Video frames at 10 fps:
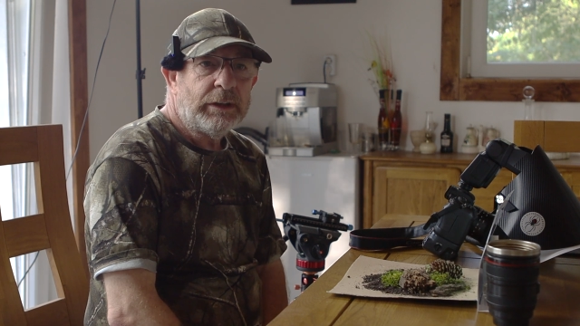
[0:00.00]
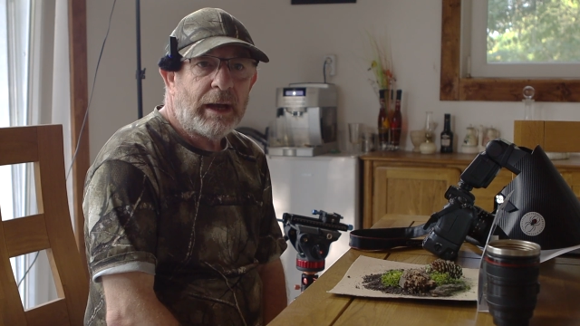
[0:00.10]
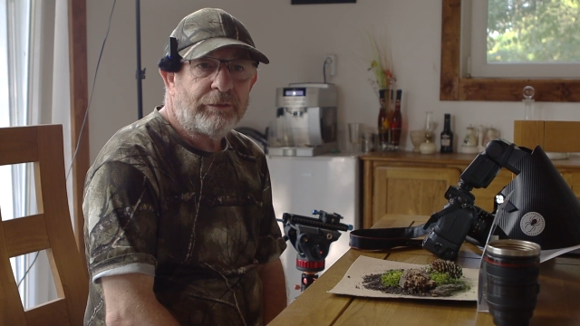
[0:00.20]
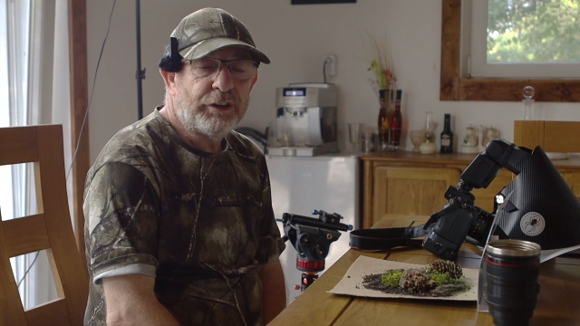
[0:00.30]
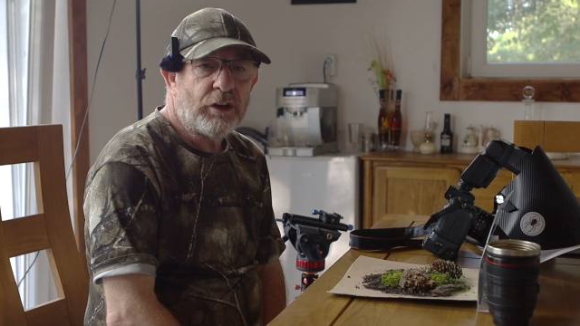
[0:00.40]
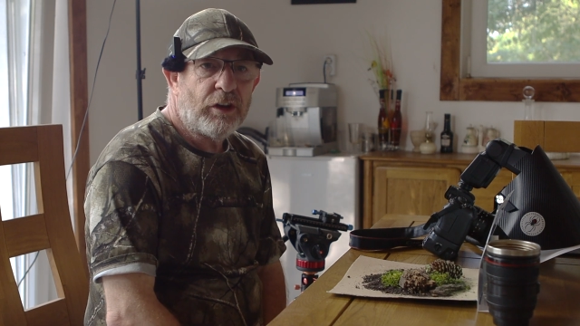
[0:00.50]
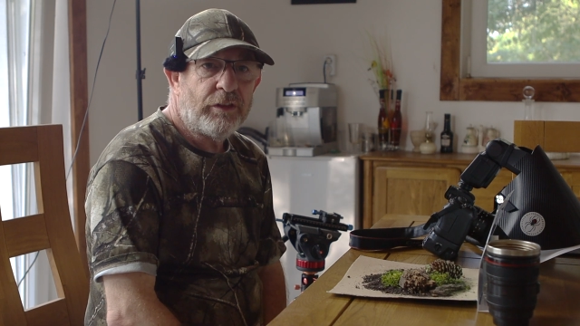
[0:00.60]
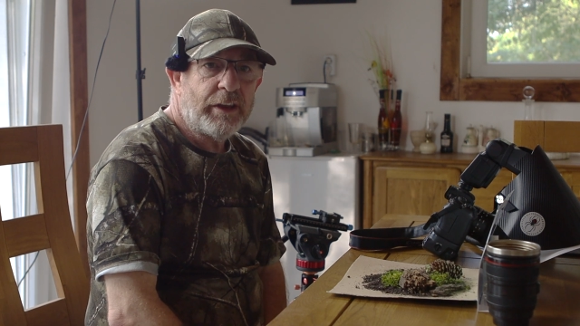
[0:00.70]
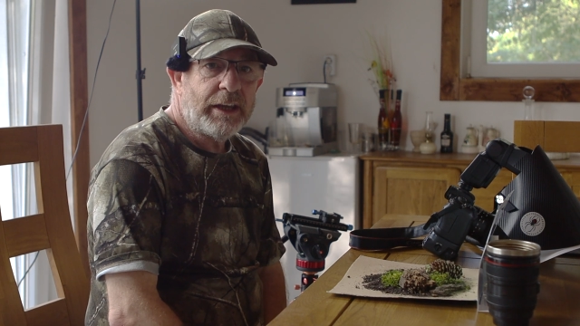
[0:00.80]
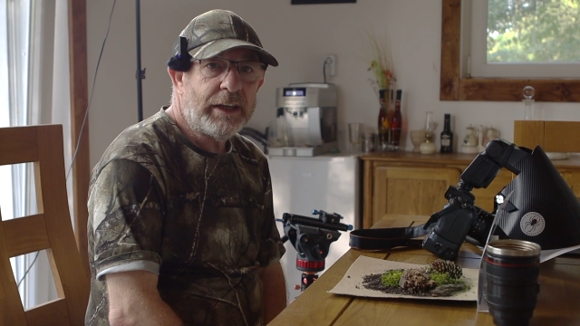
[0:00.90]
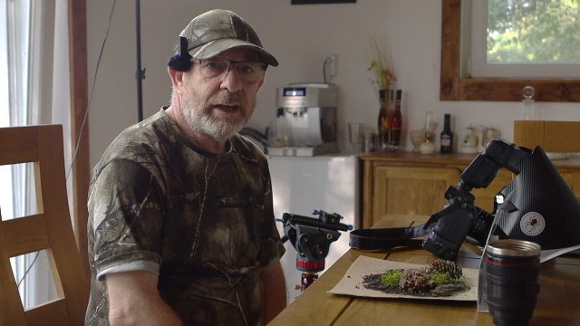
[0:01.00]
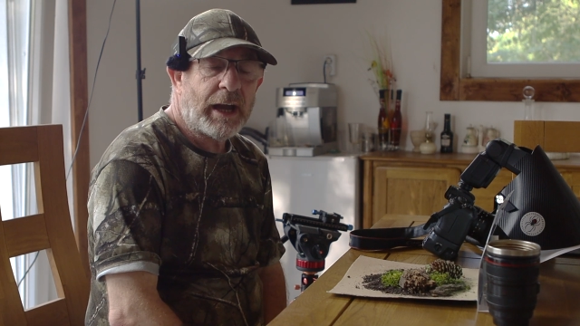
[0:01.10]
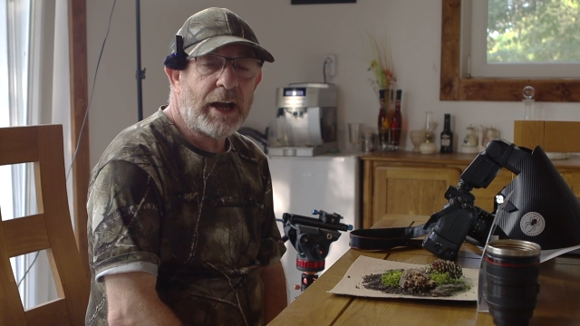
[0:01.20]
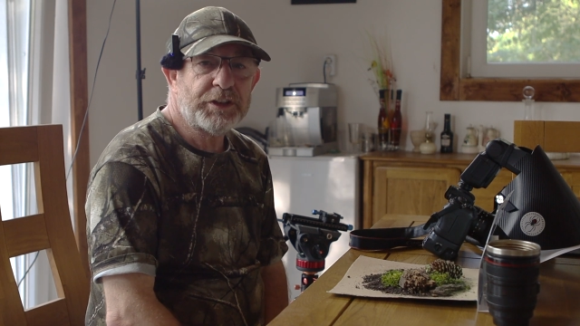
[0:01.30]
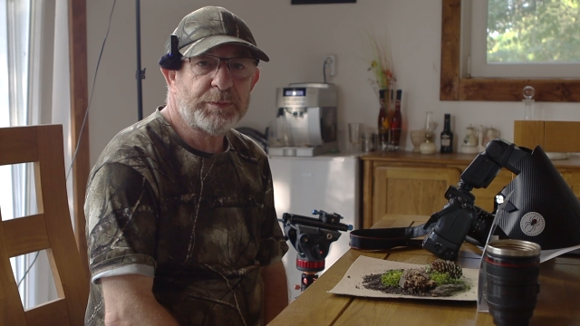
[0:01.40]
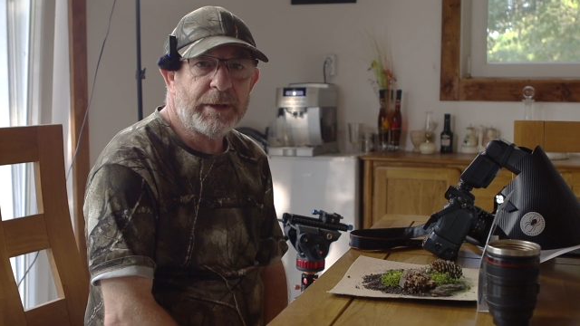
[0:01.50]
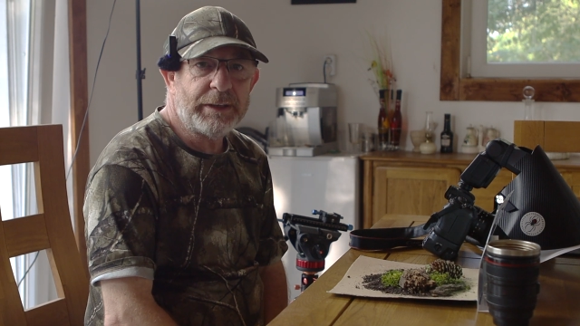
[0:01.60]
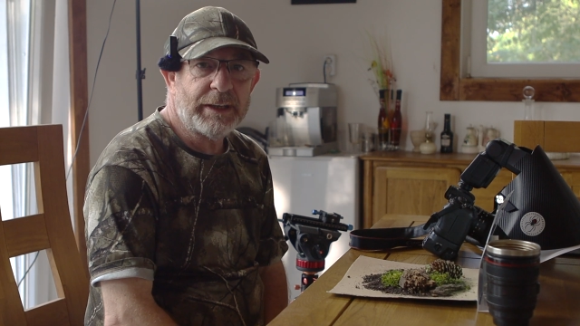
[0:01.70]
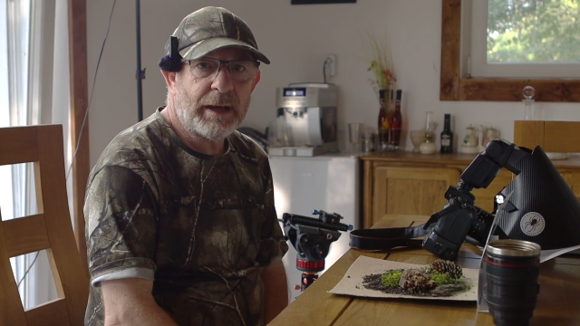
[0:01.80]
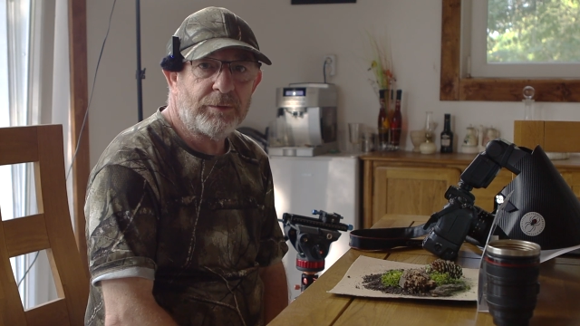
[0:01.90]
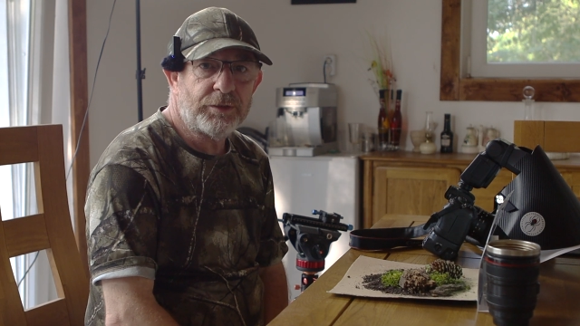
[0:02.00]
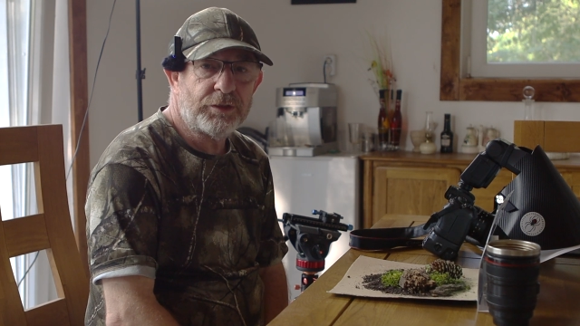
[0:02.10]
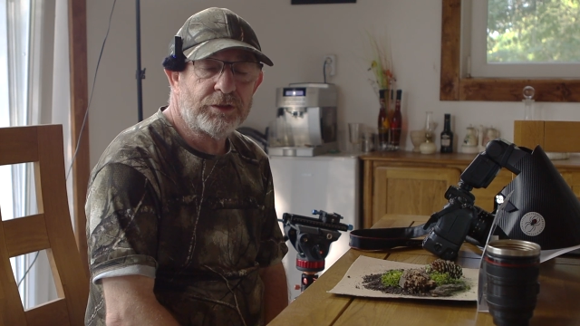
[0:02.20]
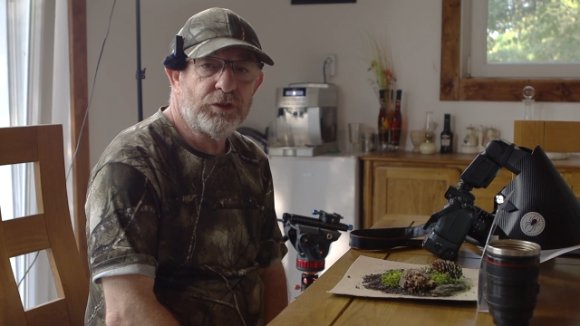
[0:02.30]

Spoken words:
I've turned the high speed down to just